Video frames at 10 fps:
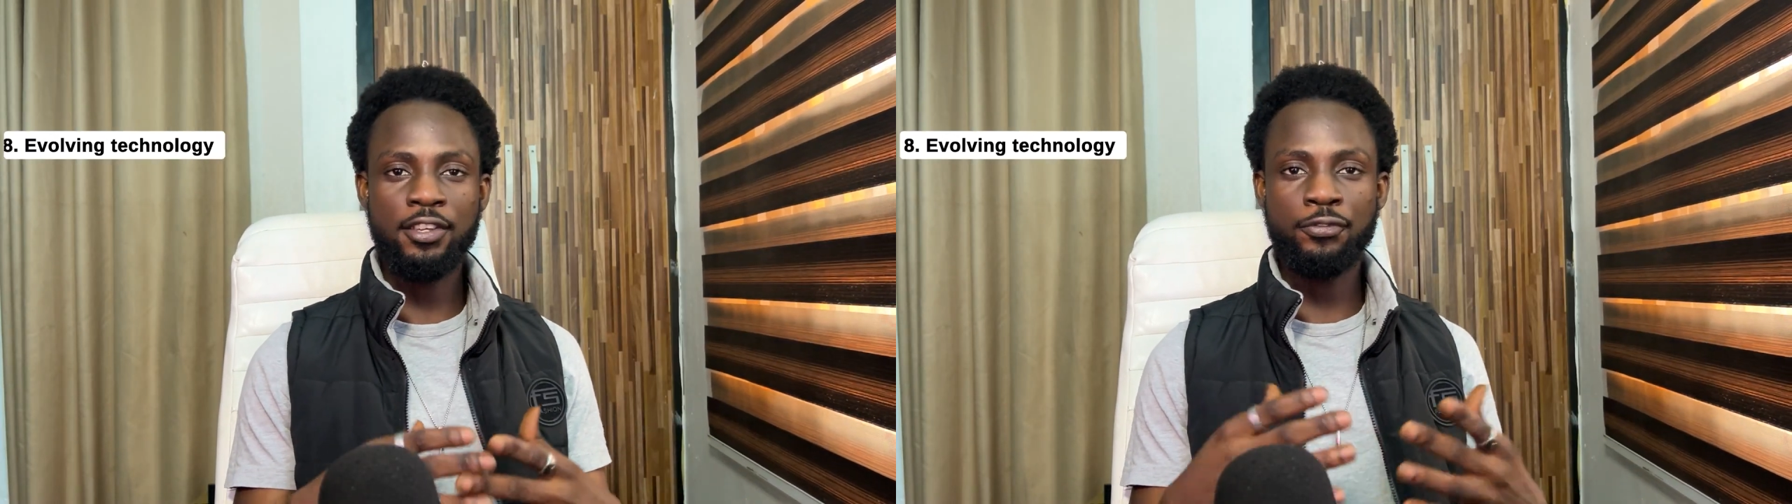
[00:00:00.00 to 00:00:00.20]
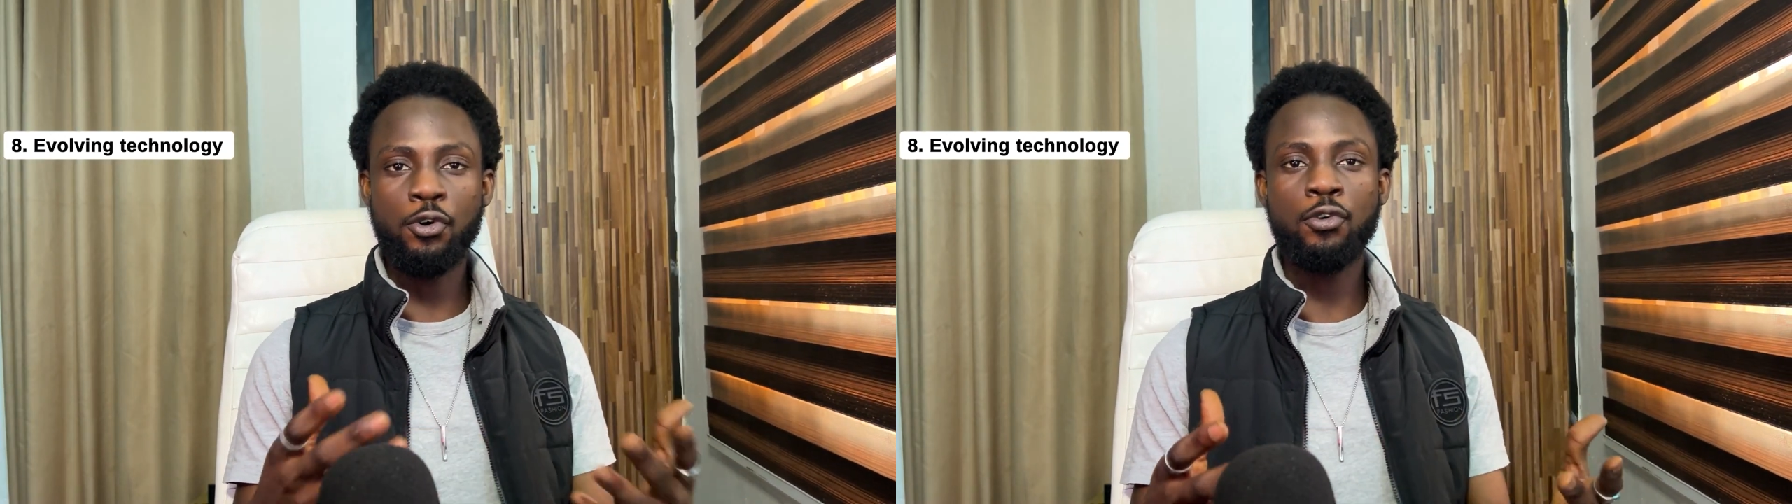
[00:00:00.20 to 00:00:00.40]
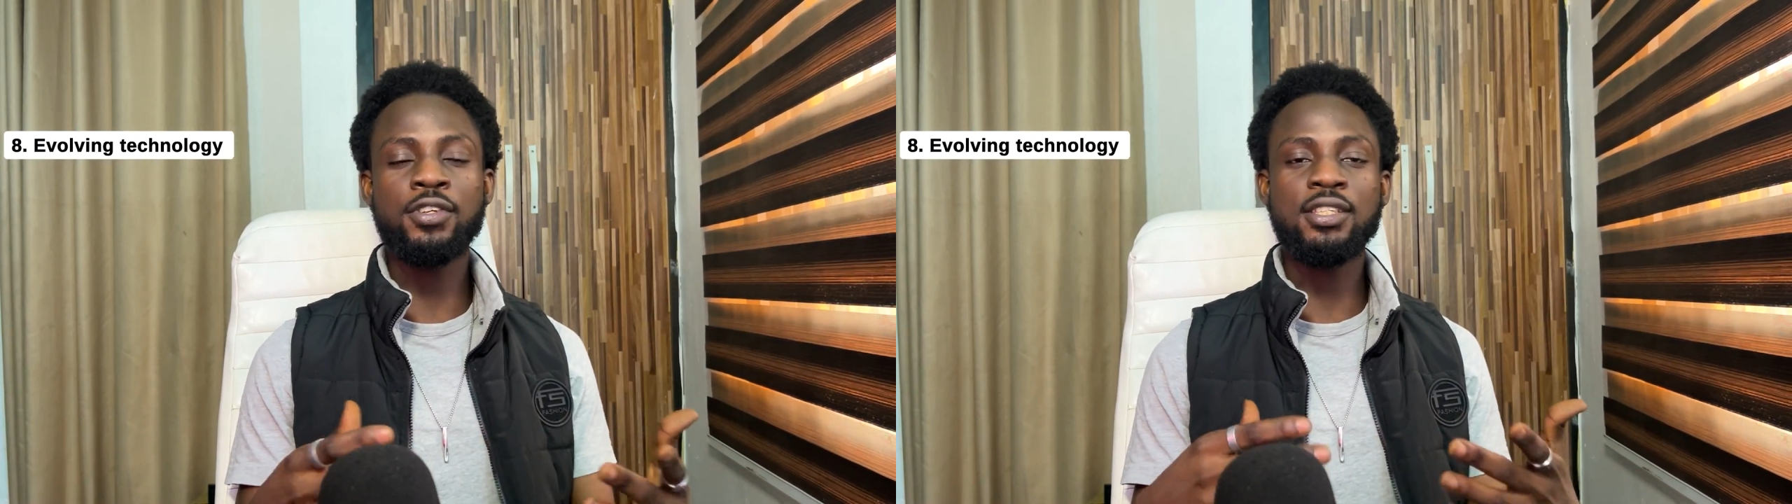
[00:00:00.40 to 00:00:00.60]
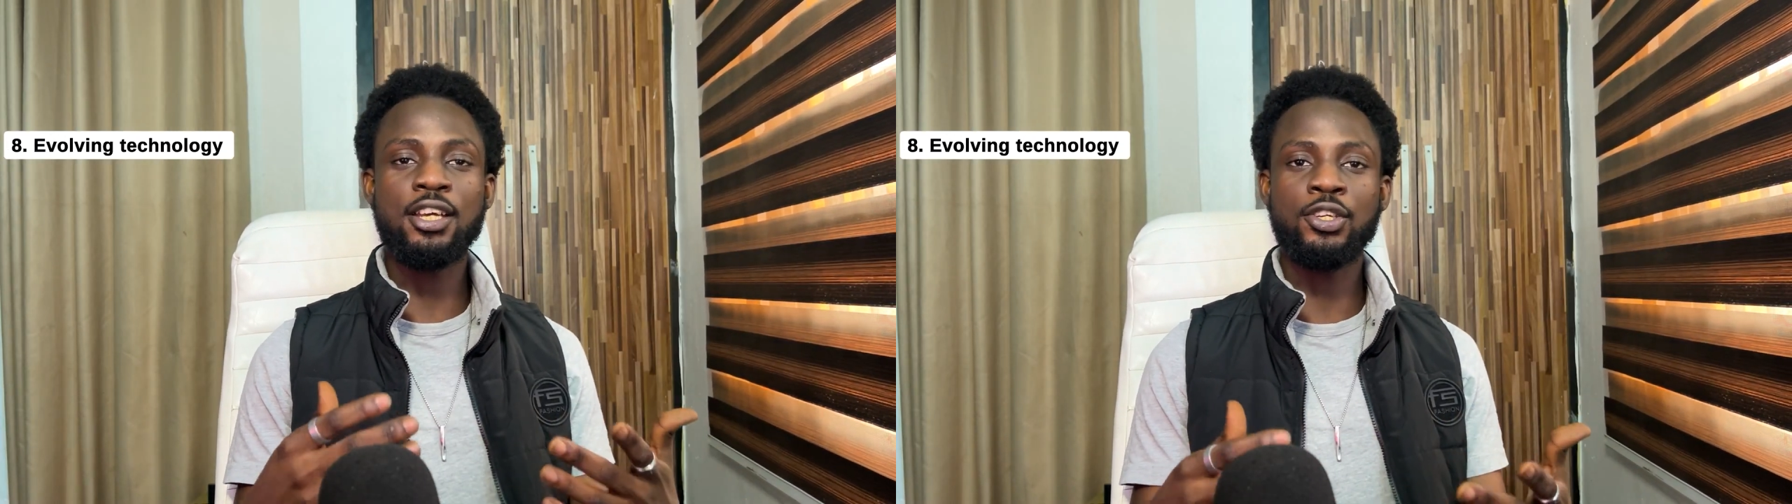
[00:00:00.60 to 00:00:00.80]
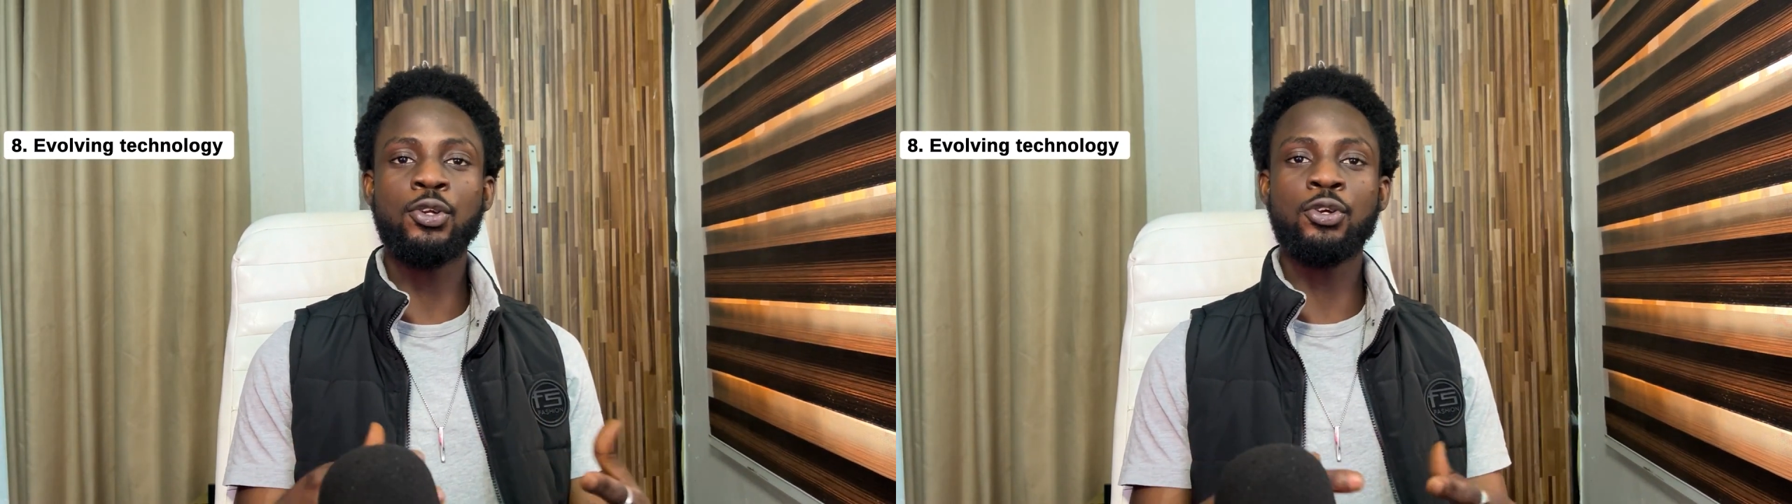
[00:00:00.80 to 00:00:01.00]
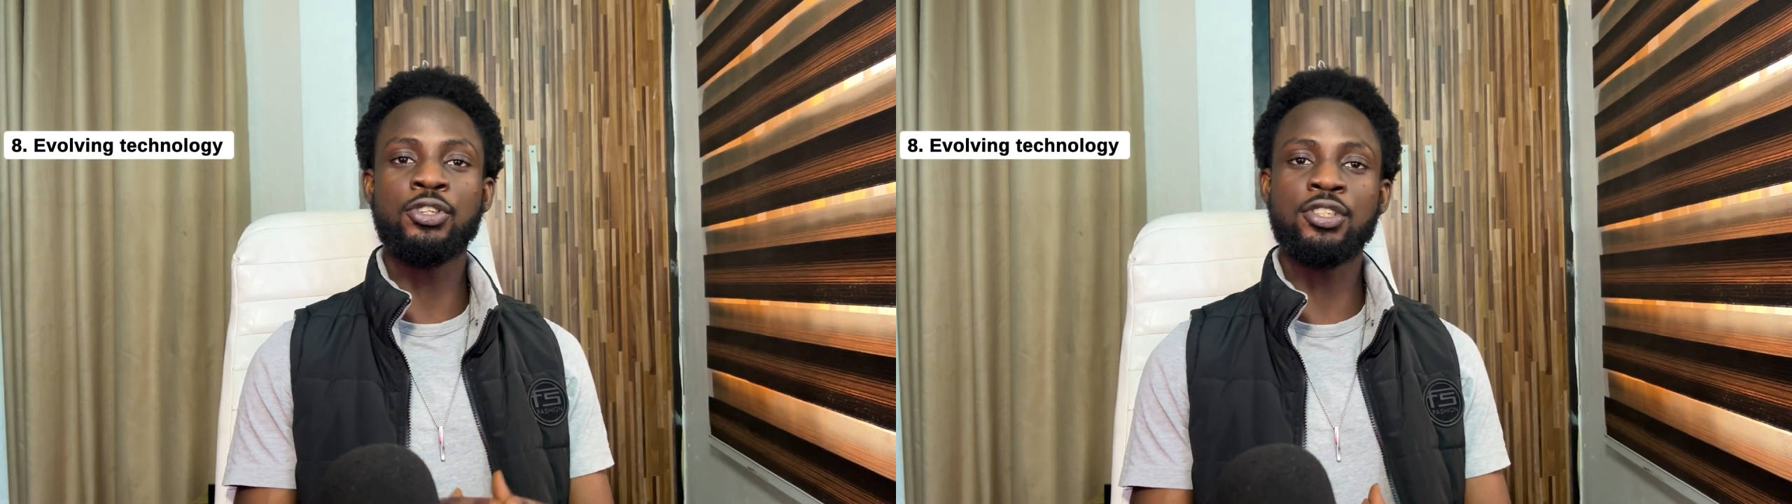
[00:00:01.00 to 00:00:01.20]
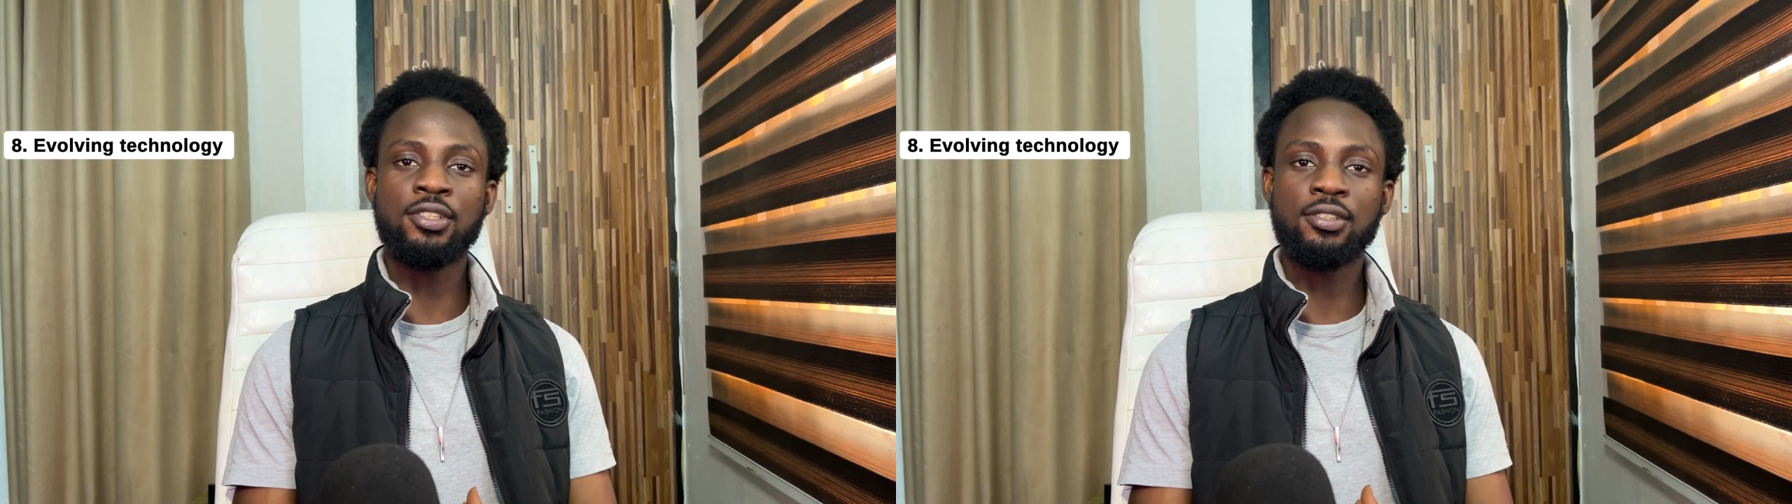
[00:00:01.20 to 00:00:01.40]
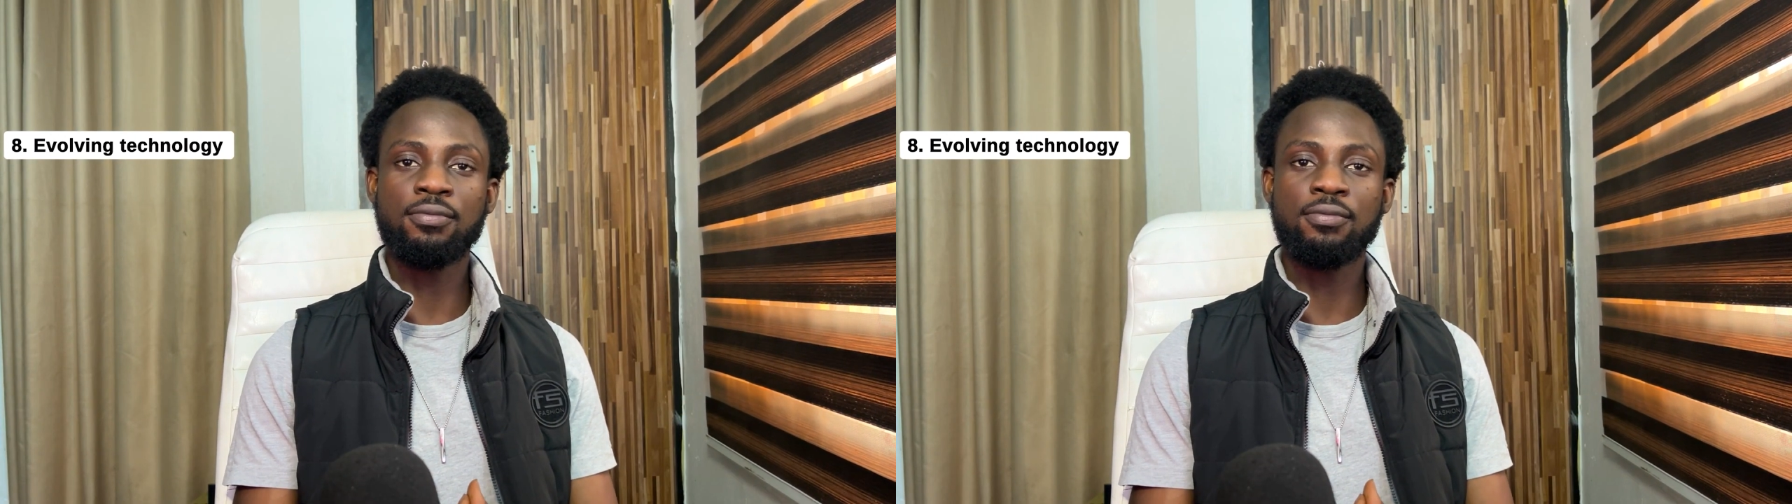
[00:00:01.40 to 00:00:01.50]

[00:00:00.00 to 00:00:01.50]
evolving technology.